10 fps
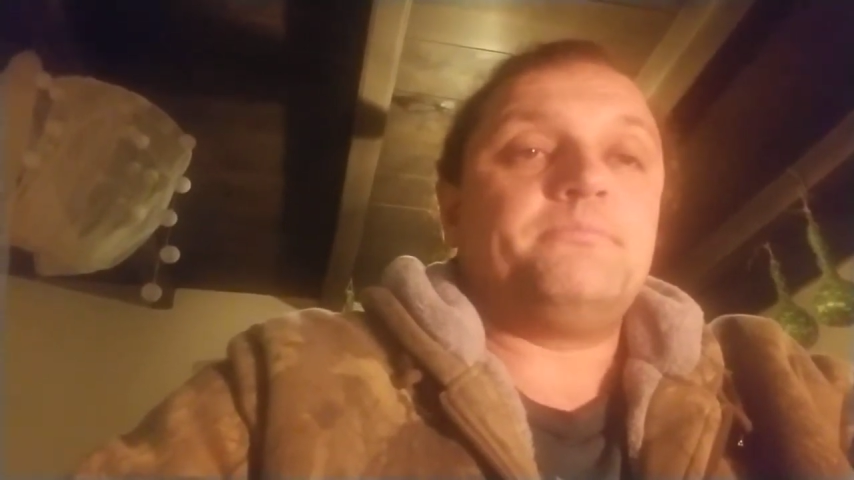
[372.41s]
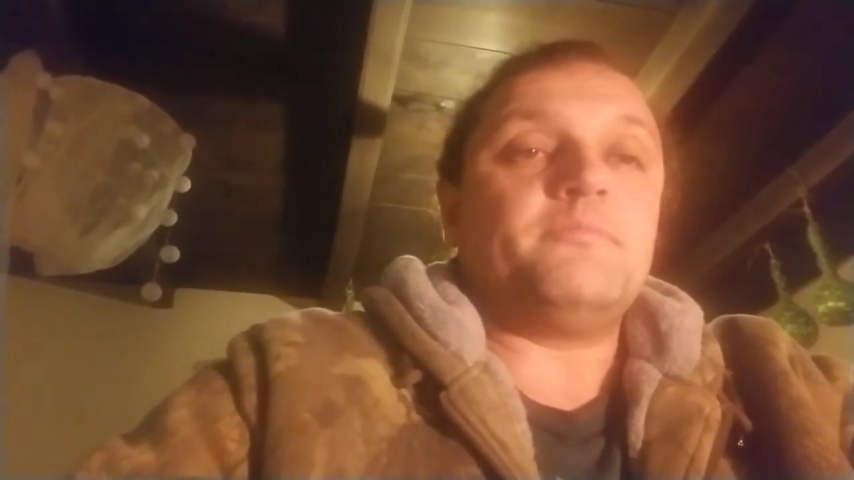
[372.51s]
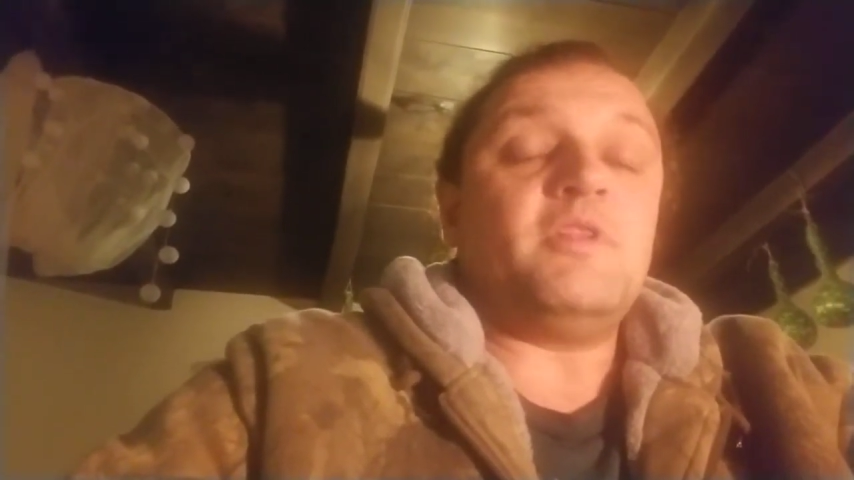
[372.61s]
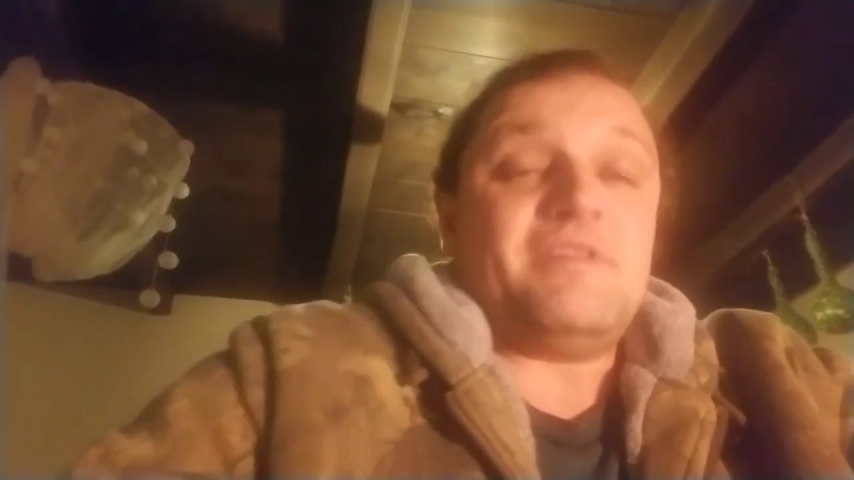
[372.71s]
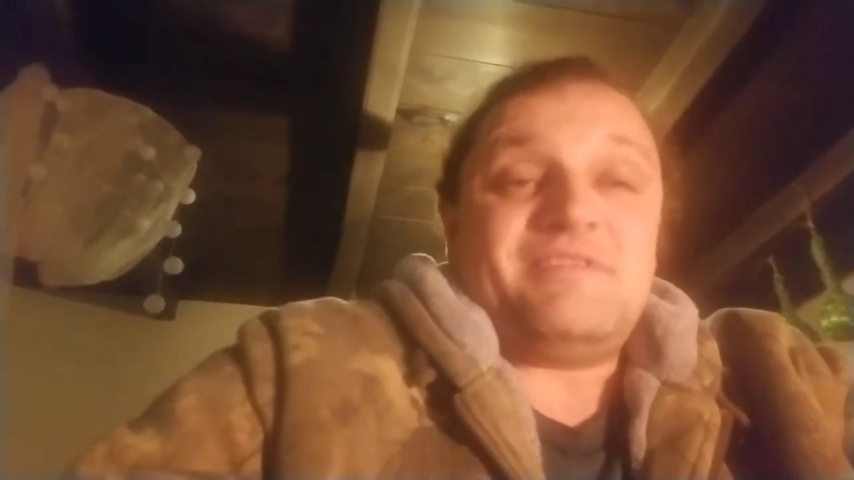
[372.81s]

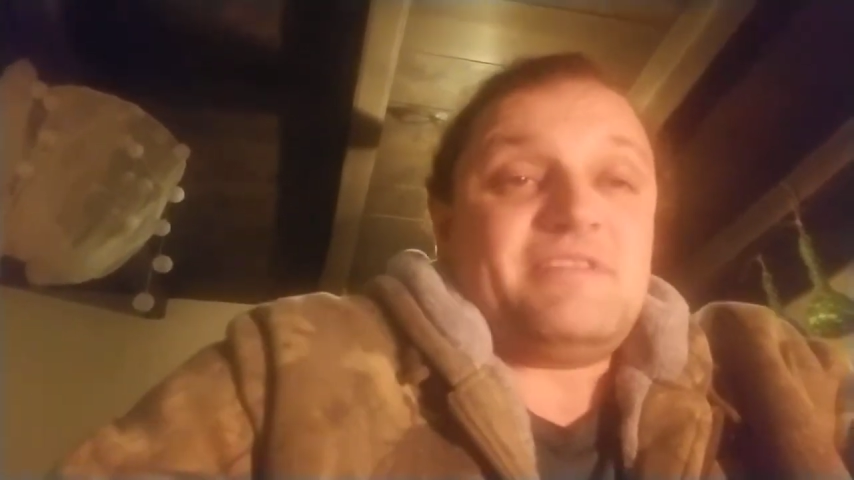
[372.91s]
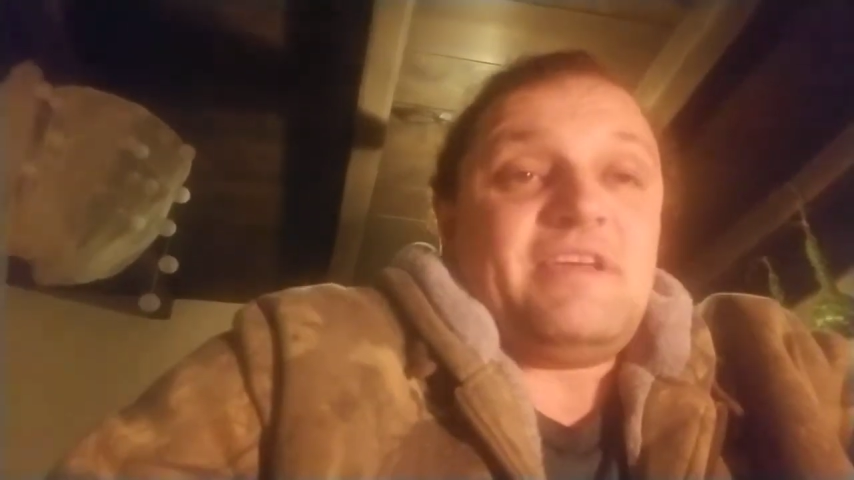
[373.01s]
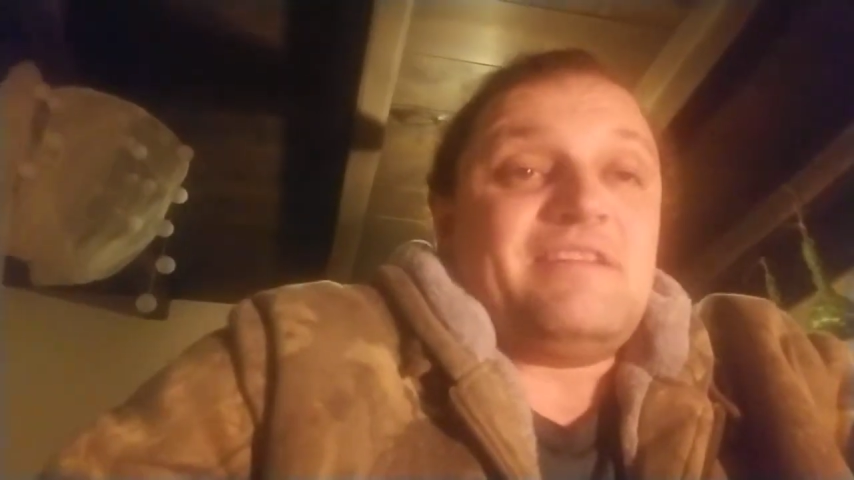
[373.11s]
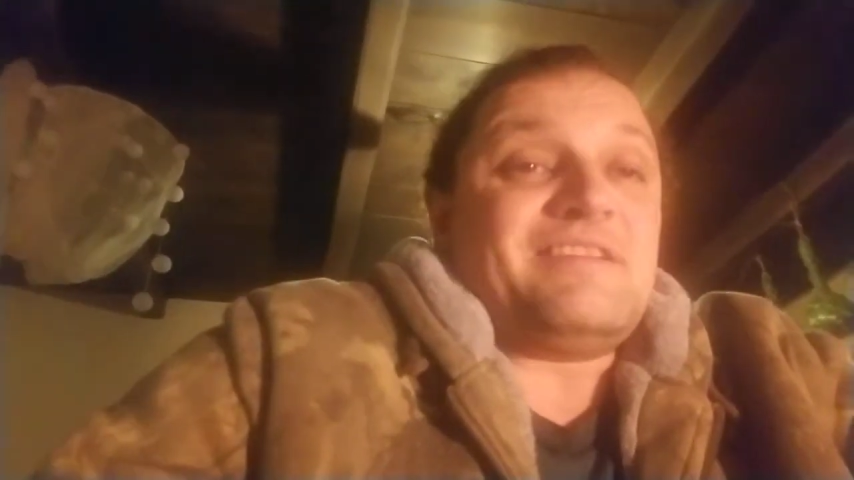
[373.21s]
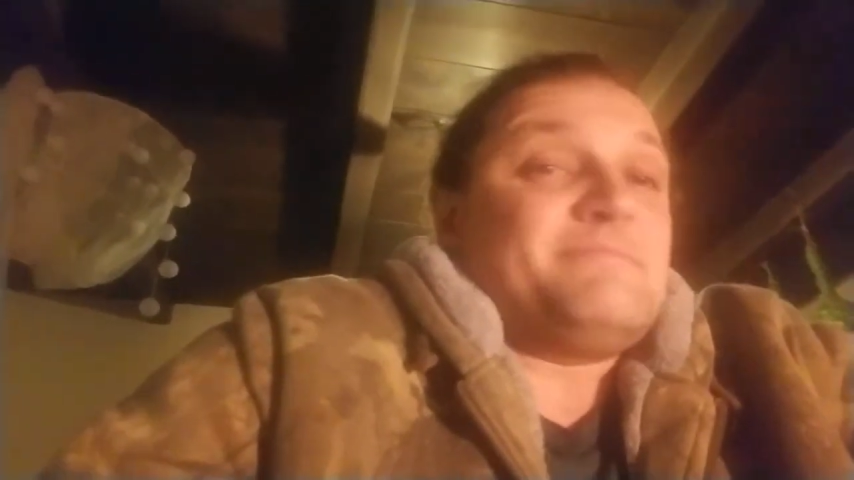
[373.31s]
well, as I
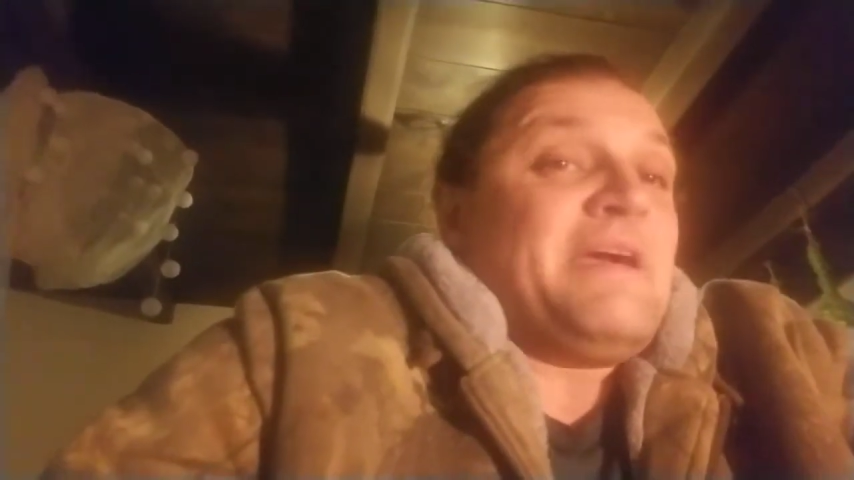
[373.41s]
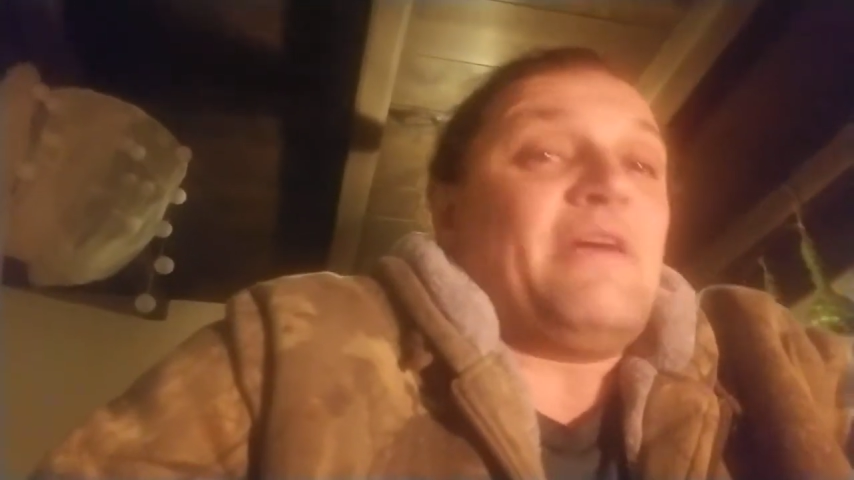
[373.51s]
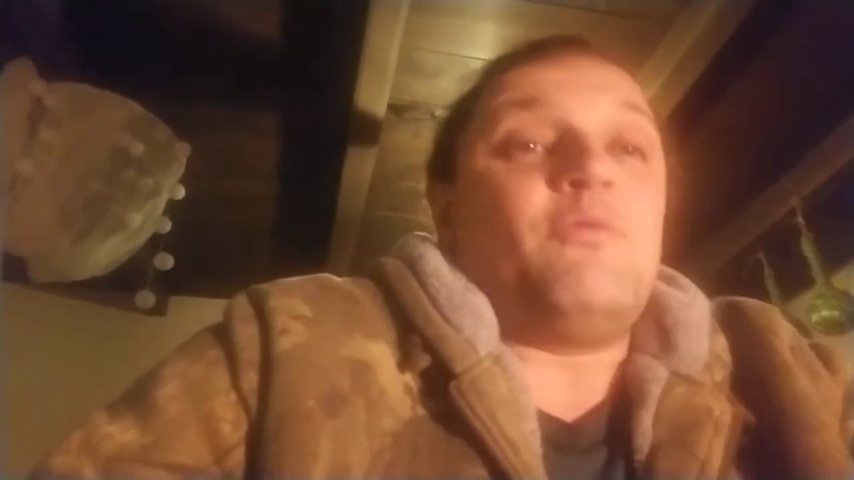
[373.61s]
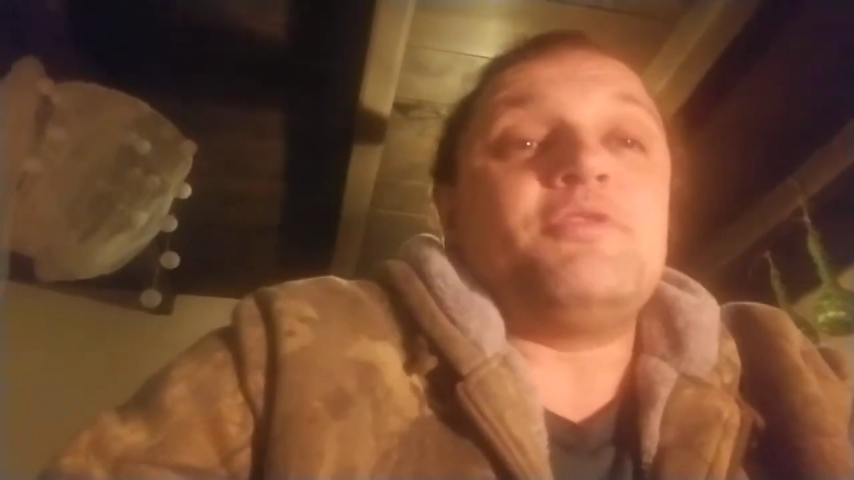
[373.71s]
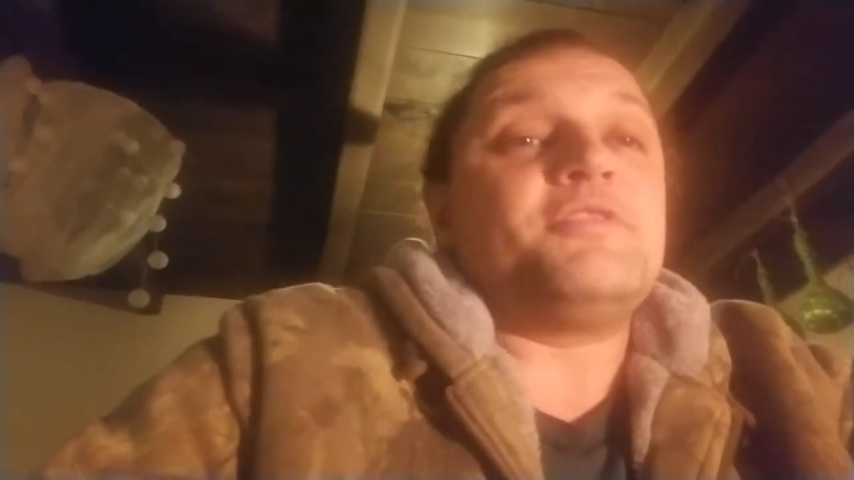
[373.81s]
say, it doesn't
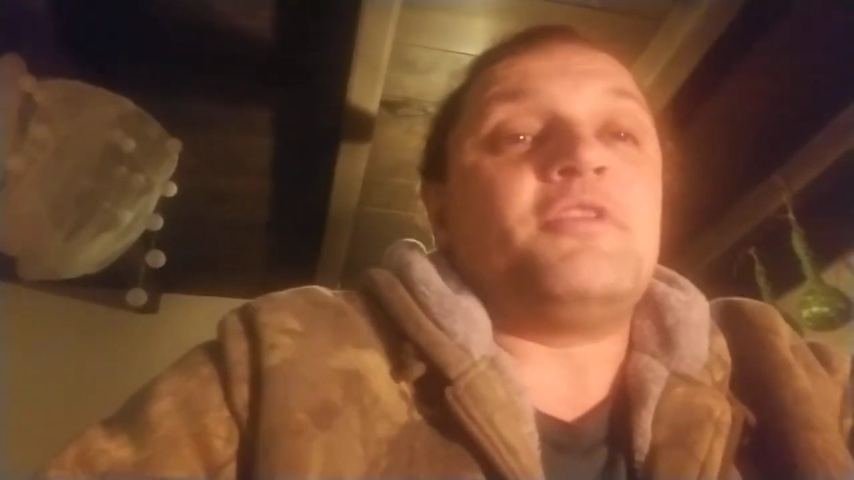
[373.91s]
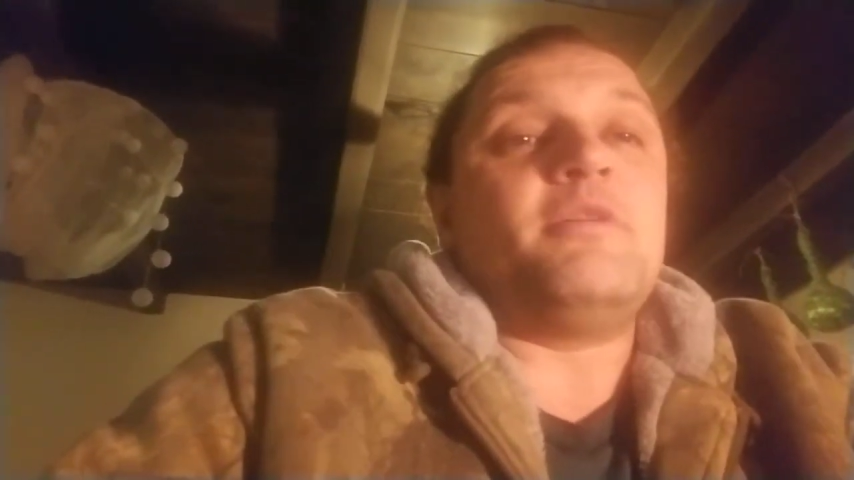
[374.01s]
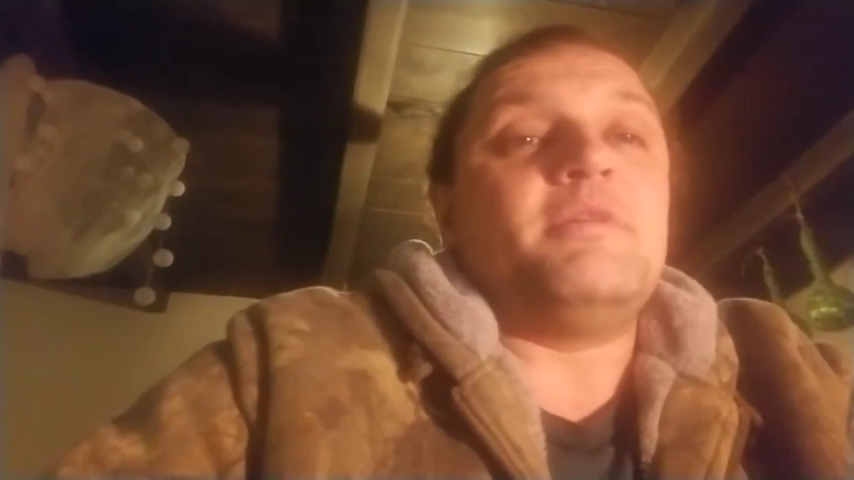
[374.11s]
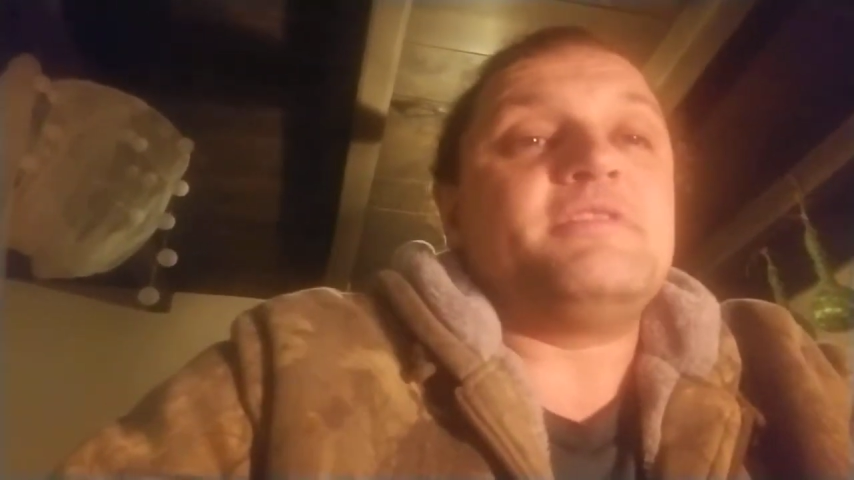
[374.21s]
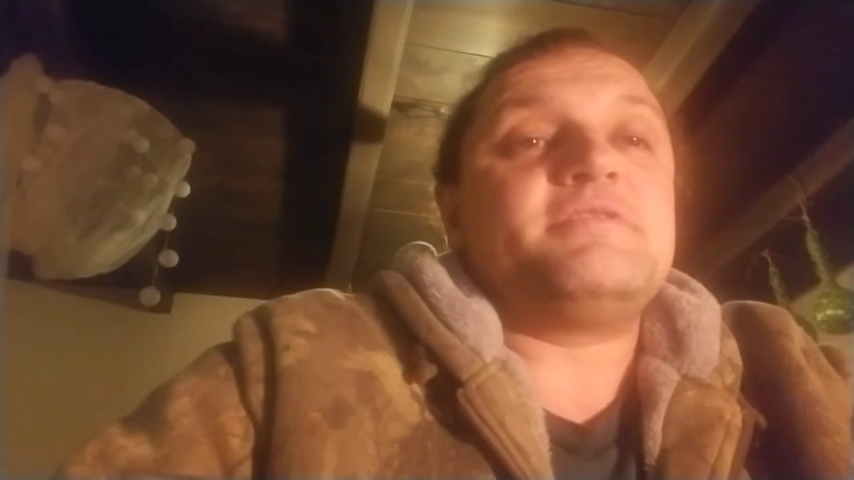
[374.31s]
matter what the
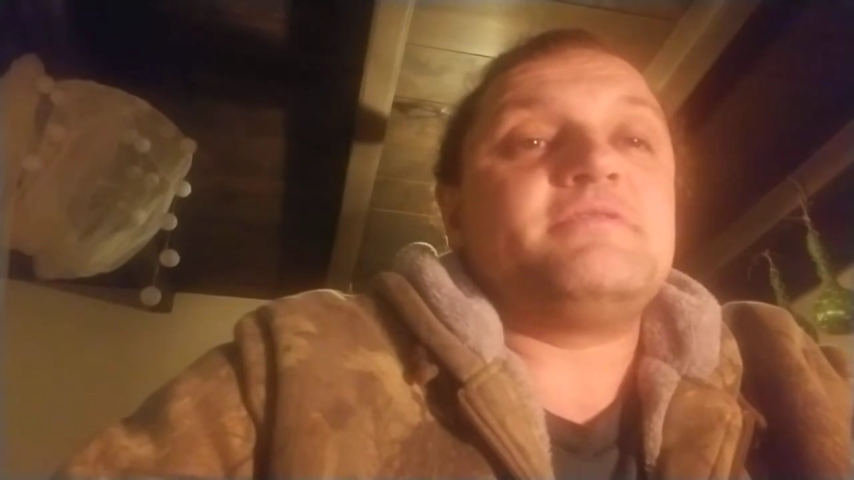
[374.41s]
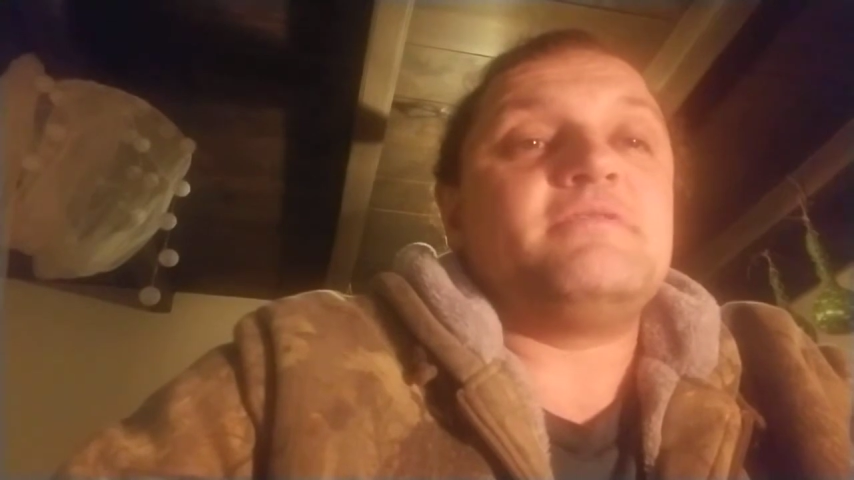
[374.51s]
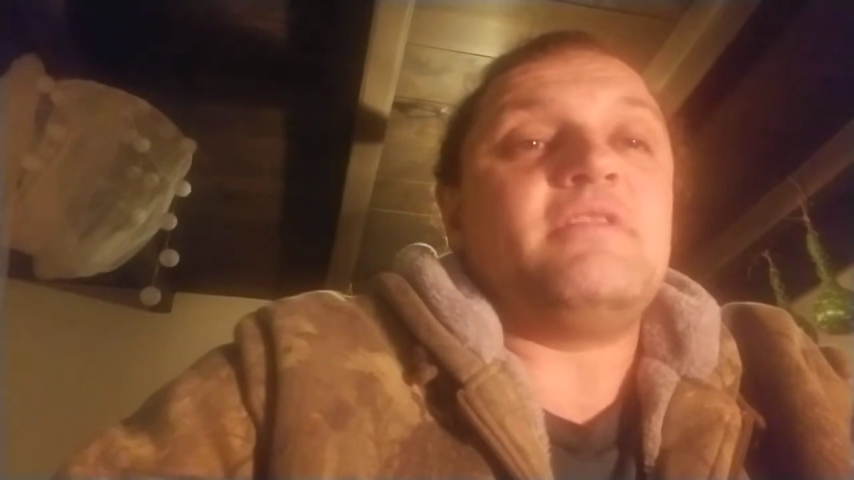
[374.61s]
term is.